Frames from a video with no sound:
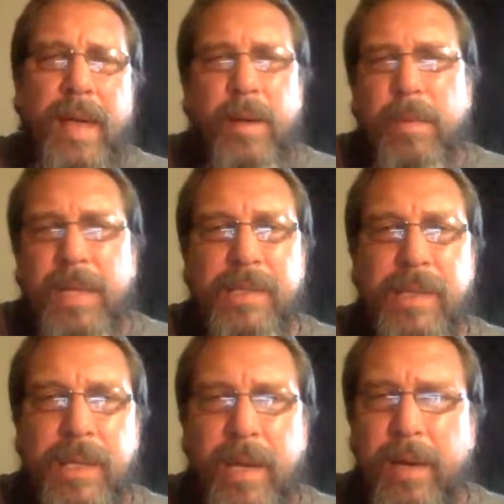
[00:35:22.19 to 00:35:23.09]
I don't mind
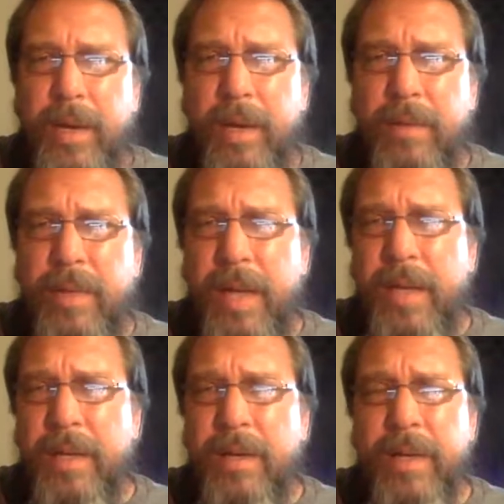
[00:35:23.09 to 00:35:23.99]
sitting out here,
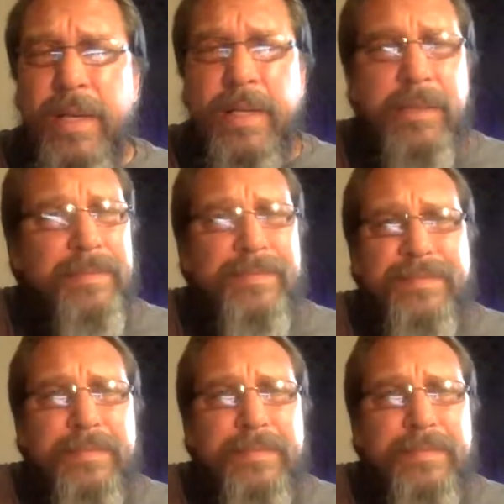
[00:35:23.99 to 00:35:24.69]
90 degrees,